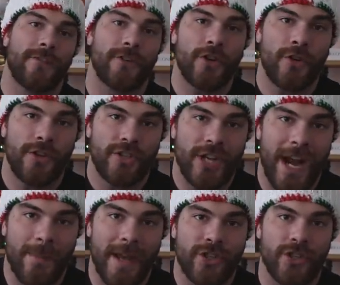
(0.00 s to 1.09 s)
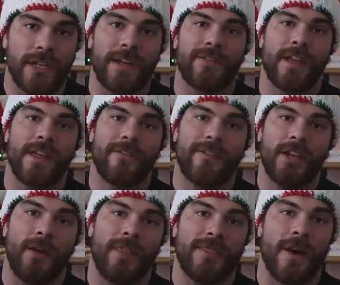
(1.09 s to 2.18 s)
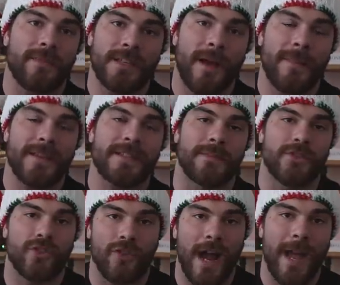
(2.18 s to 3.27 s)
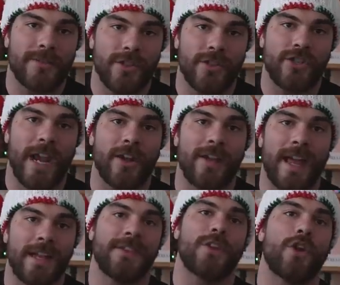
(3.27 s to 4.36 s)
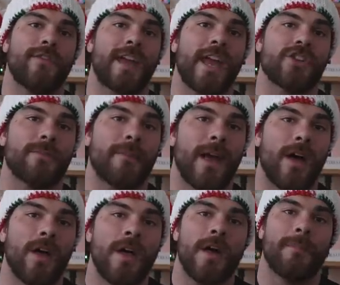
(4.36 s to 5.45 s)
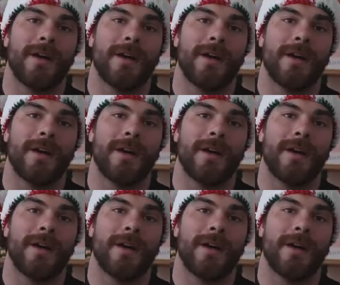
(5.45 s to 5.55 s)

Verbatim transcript: If you're new to the channel, make sure you give the video a thumbs up, subscribe to the channel, and hit the notification bell.